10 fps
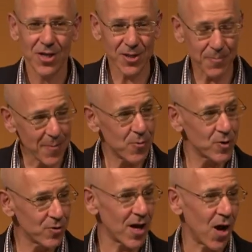So people
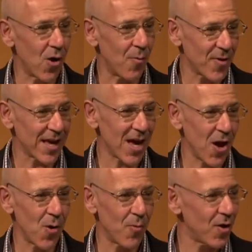do get help, but they get
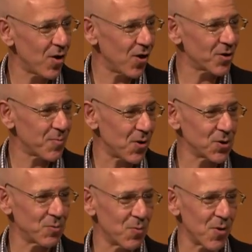help at the last
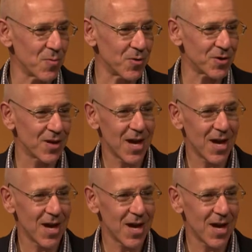possible moment.